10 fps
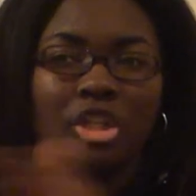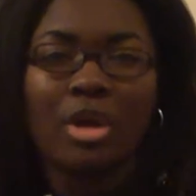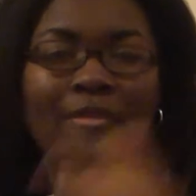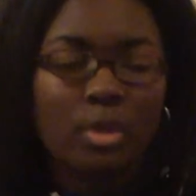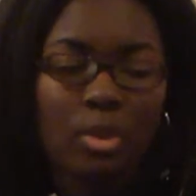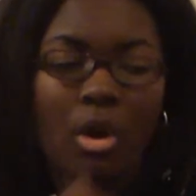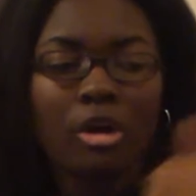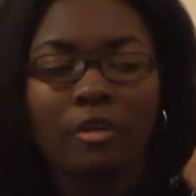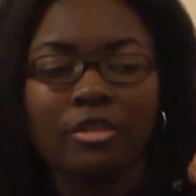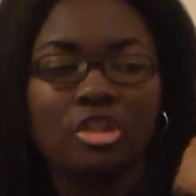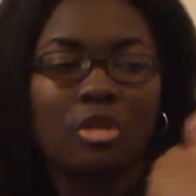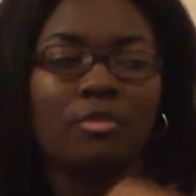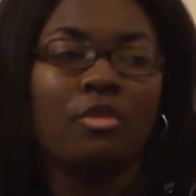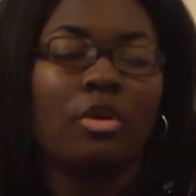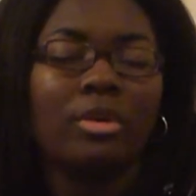after we walk off the
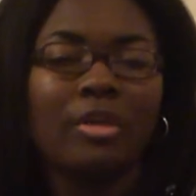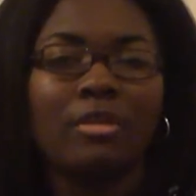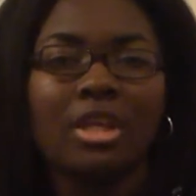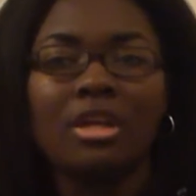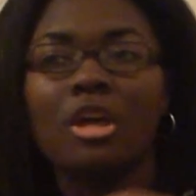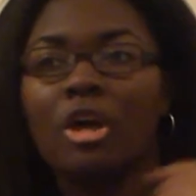gym floor and everything,